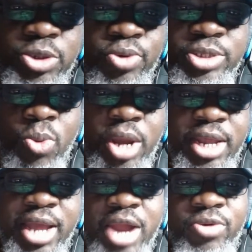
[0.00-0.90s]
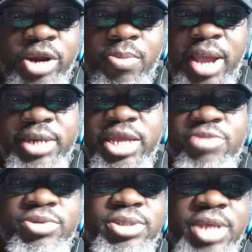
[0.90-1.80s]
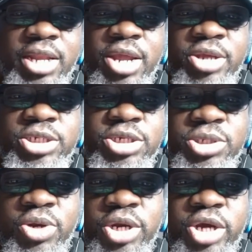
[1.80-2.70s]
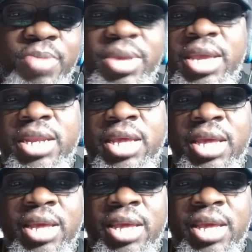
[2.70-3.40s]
the reason why they got rid of Mike Davis. Tyler Allgeier is going to come in.